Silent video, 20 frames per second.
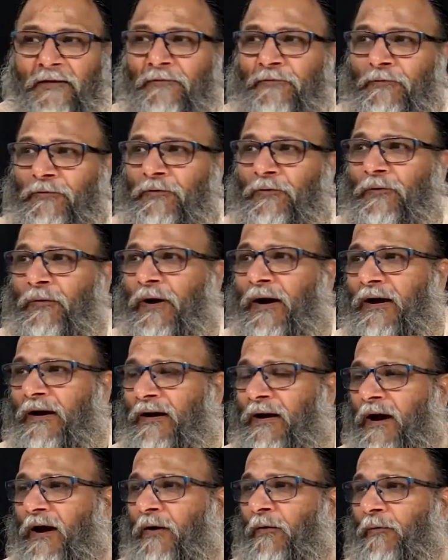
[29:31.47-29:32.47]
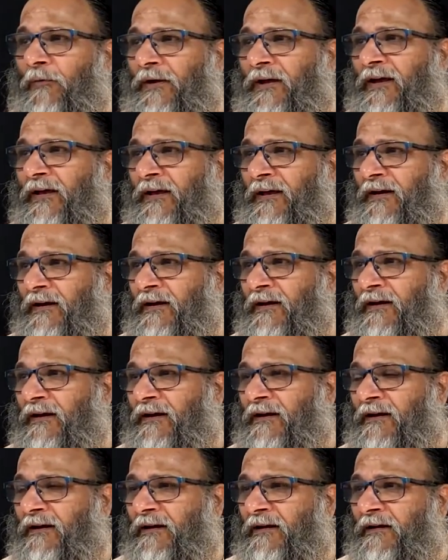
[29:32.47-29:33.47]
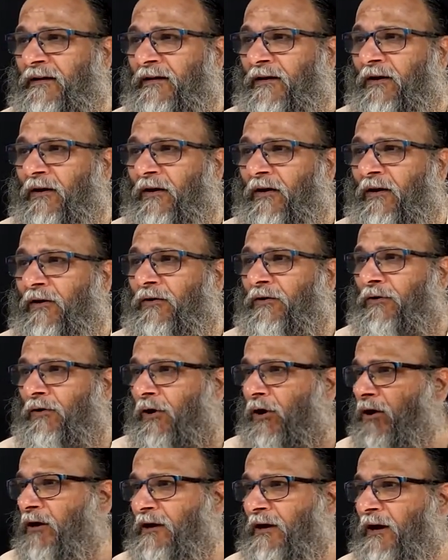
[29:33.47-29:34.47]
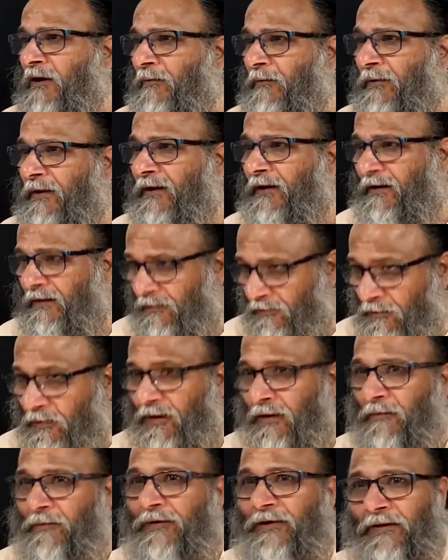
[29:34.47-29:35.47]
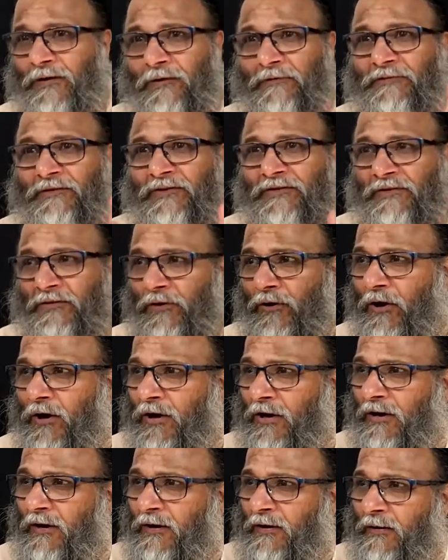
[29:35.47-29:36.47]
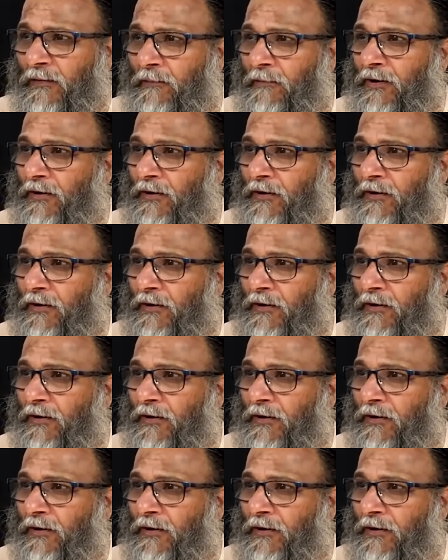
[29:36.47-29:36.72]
If you are aware or not aware, you are aware of this clock,